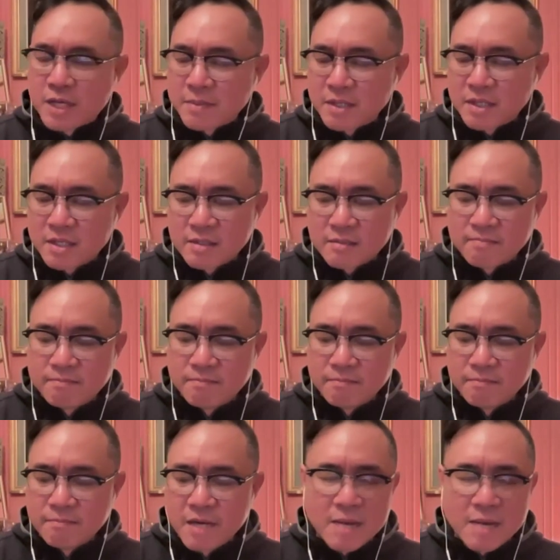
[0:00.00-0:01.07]
I'm going to
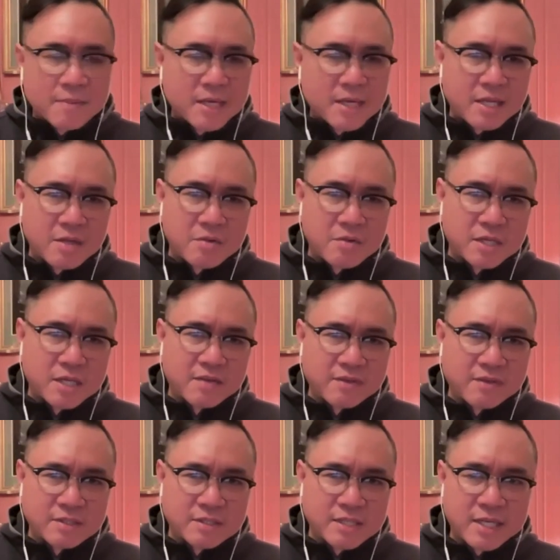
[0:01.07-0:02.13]
nominate you to
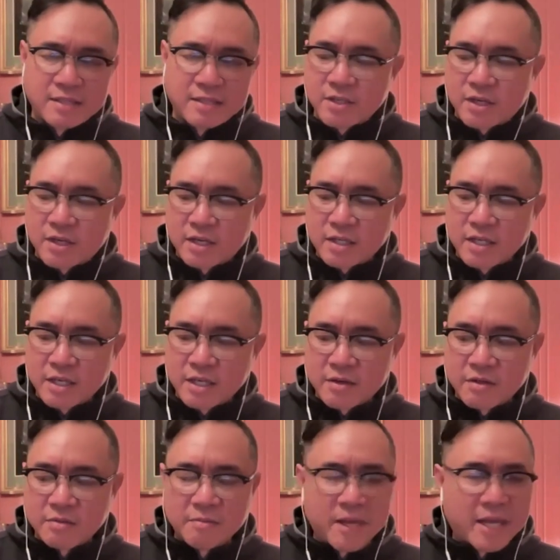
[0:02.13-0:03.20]
give a TED talk here in